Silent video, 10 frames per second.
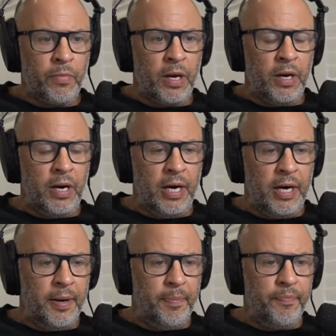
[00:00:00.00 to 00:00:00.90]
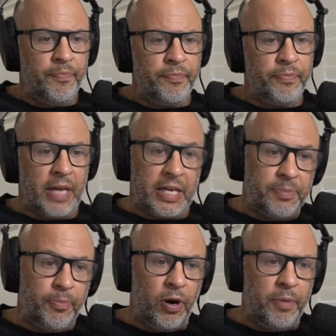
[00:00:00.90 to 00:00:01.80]
That's
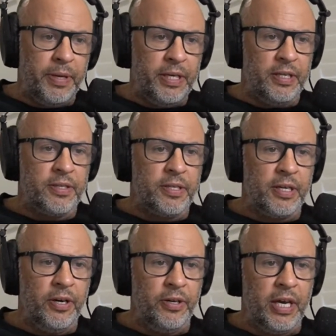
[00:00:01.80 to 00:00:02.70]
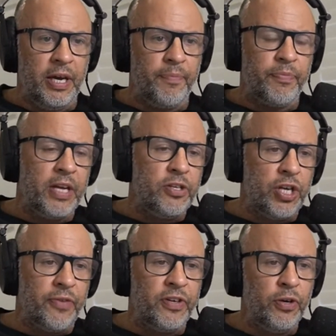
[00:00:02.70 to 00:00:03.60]
my opinion. So yeah, and
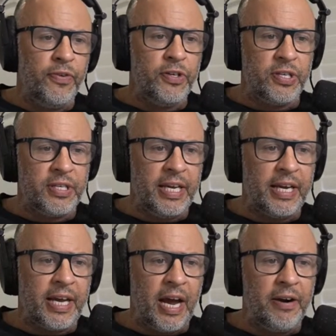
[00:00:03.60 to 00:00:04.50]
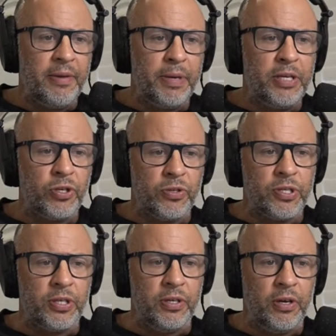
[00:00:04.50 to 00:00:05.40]
Jeff Neal versus Ian Gary B.
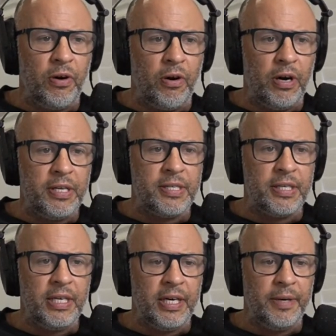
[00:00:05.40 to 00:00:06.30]
Johnson. I see.